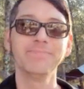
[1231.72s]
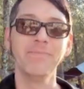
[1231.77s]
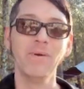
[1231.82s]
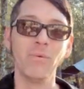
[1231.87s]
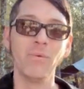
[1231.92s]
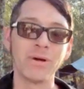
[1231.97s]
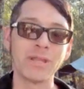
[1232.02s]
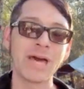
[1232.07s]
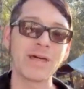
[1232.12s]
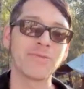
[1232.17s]

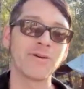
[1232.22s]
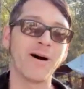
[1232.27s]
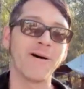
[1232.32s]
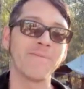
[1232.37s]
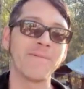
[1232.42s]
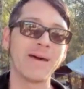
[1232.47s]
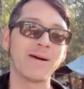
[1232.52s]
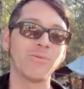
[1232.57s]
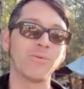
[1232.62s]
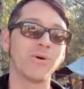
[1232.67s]
where they
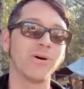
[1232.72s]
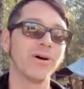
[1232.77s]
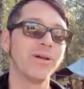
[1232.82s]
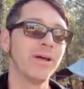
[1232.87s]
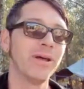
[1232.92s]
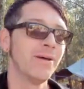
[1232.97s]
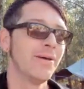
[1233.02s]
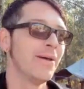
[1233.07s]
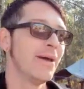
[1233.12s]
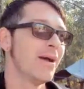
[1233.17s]
thought they
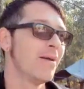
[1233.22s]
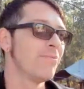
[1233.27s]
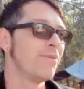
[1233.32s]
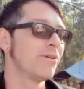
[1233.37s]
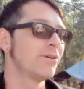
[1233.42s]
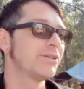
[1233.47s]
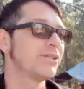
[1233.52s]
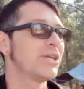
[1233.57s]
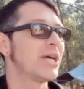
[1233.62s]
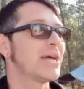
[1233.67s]
would.
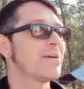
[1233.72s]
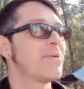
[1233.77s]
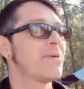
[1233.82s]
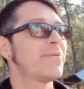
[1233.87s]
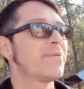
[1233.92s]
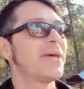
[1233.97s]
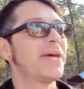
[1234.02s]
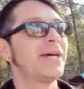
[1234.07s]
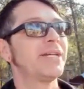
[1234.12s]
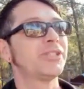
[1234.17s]
They're saying
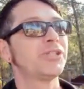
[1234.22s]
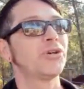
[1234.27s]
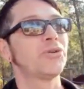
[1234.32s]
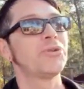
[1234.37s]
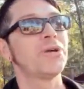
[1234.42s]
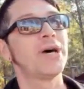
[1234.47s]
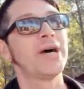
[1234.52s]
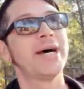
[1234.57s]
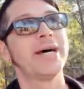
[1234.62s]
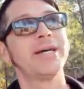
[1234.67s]
that it's
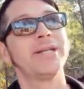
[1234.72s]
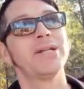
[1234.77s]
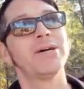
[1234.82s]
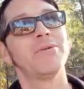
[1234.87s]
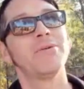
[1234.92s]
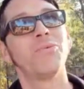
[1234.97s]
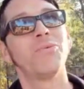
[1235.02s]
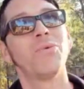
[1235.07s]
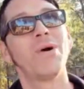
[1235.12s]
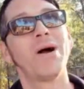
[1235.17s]
so
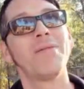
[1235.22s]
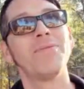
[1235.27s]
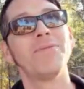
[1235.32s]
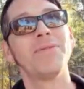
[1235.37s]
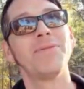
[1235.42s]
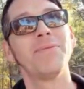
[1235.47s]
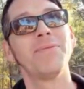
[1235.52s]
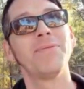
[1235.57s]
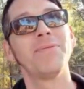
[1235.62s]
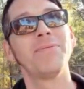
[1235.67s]
that
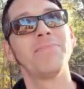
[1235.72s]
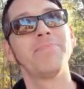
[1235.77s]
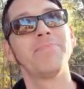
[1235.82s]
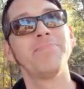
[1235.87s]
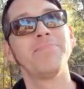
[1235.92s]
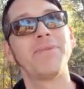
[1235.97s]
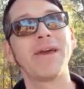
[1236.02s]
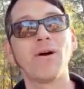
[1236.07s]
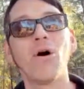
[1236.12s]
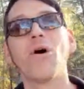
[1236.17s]

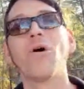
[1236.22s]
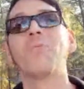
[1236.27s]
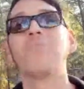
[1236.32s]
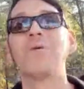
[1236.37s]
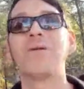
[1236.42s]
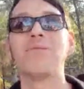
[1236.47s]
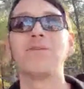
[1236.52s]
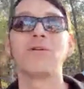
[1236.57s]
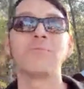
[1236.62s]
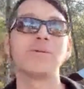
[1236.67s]
when they
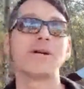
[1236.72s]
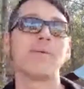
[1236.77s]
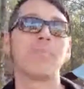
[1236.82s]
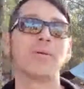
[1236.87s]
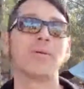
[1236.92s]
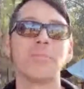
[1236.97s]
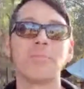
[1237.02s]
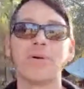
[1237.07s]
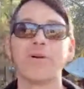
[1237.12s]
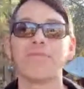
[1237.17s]
open,
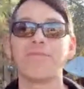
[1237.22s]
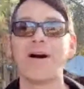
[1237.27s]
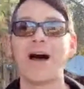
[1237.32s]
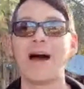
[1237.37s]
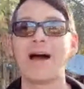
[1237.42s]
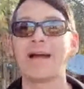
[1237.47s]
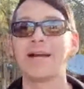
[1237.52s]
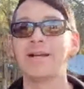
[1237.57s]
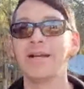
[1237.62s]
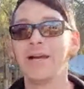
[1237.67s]
they'll be able to
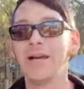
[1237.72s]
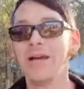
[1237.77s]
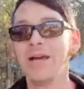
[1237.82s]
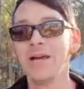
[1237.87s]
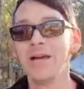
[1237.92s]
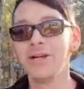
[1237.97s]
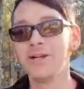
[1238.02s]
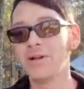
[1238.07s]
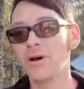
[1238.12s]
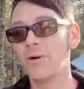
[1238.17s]
provide,
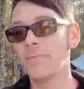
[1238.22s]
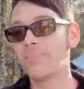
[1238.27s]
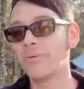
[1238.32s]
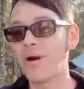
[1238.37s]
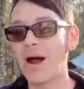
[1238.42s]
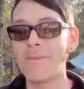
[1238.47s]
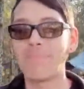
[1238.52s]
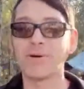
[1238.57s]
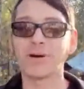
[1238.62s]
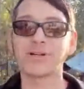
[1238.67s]

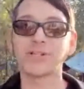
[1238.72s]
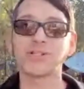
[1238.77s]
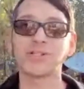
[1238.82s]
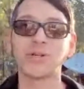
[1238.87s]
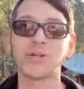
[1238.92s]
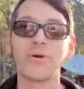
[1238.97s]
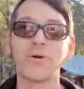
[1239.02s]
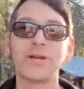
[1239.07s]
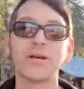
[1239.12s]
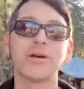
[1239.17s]
proper
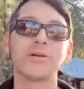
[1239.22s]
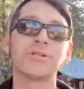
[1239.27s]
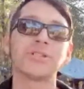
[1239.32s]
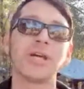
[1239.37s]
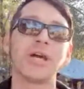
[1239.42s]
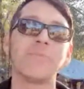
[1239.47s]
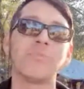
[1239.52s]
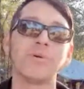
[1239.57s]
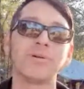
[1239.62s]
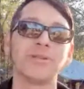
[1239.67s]

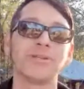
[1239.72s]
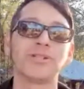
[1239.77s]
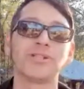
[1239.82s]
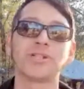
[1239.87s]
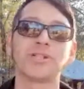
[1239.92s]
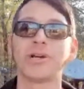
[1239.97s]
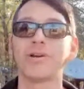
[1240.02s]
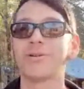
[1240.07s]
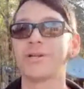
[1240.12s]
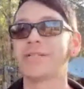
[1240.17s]
custodialship with
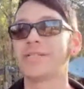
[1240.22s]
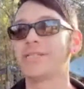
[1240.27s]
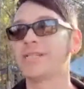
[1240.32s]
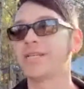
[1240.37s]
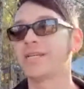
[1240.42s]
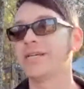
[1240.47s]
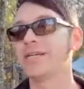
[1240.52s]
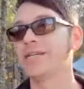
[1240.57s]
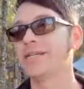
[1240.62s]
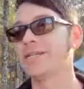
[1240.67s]

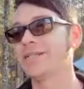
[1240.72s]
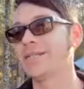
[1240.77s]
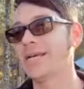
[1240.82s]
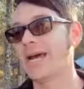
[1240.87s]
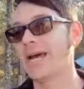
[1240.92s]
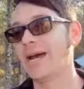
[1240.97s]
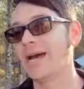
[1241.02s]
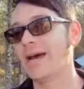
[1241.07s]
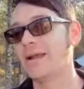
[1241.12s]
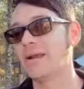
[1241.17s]
insurances,
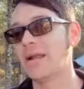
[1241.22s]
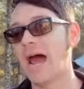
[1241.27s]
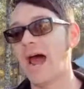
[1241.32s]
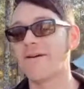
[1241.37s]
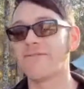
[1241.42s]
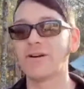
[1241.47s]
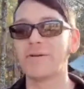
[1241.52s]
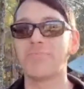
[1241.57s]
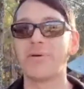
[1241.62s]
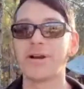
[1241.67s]
and
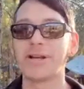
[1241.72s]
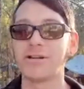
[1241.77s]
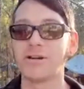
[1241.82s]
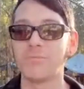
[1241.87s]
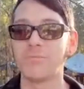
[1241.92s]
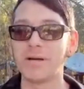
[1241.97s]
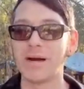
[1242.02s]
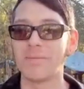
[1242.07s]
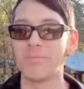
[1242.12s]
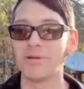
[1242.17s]
everybody
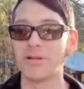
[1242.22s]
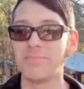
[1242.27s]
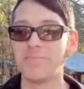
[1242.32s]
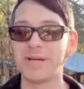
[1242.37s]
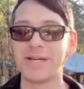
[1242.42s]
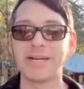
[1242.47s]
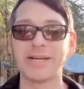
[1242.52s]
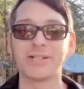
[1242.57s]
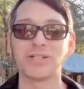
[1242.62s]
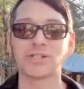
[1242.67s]
will be able to
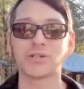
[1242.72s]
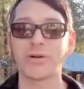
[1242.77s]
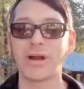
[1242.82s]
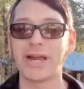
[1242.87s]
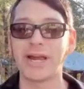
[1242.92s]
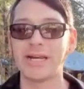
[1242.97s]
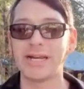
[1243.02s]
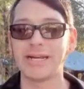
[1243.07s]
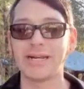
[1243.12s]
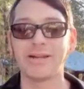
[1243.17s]
begin
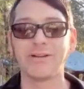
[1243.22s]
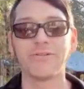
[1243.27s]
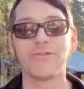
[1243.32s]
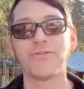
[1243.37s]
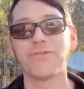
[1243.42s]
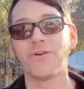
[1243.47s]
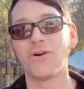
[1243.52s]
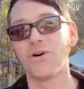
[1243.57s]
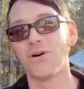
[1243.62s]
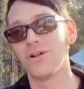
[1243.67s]
trading in
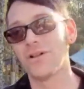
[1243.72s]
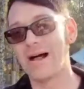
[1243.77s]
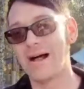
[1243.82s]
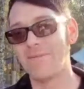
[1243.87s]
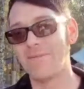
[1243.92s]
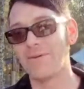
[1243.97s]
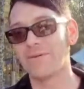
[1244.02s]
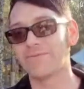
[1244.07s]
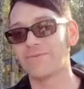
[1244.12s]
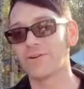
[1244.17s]
full
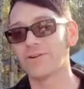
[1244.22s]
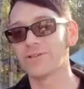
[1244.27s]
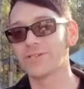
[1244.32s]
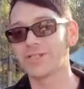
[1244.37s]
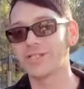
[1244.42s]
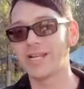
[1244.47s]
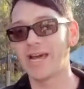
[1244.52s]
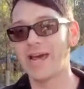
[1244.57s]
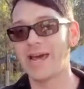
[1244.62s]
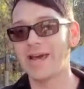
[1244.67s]
on the
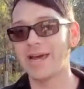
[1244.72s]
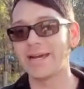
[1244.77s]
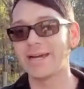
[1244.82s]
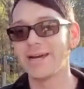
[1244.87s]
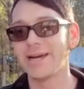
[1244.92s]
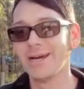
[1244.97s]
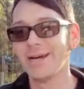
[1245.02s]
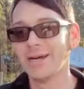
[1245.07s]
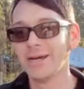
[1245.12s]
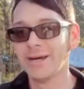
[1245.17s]
first
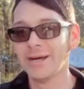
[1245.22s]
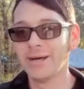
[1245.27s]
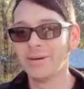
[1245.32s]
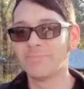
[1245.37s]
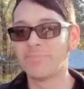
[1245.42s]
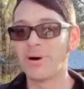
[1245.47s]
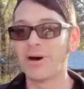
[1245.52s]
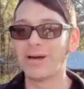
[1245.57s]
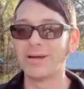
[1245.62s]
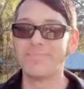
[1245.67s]
day.
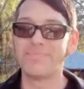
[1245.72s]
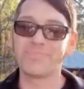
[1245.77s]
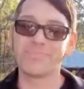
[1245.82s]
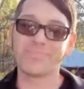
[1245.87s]
But